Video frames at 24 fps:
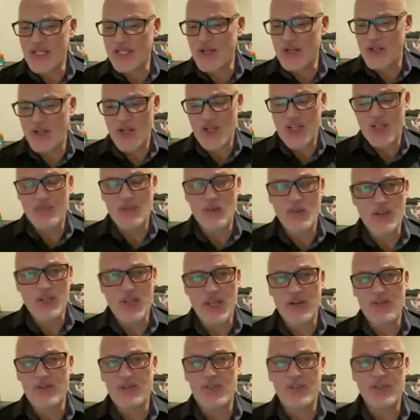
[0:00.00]
talking about
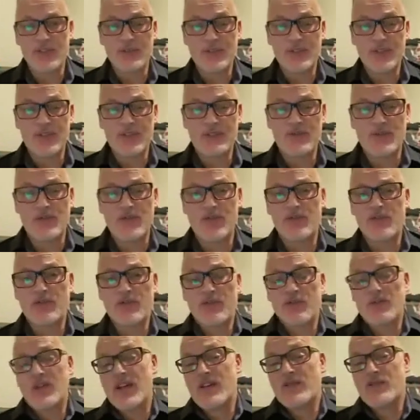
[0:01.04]
that for for, for
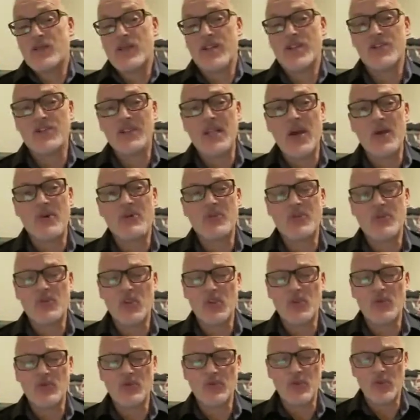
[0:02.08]
five weeks now.
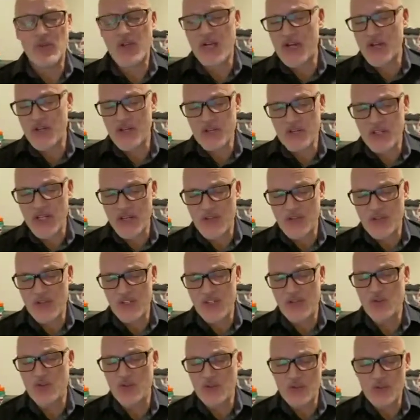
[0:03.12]
So, Lord, I just ask that
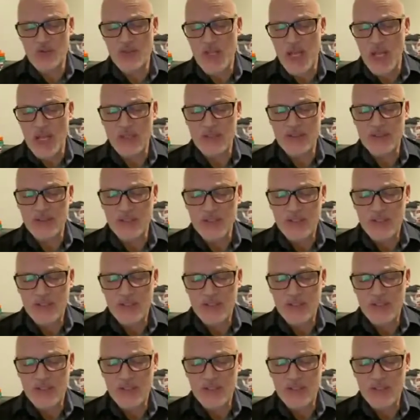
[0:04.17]
you would do that,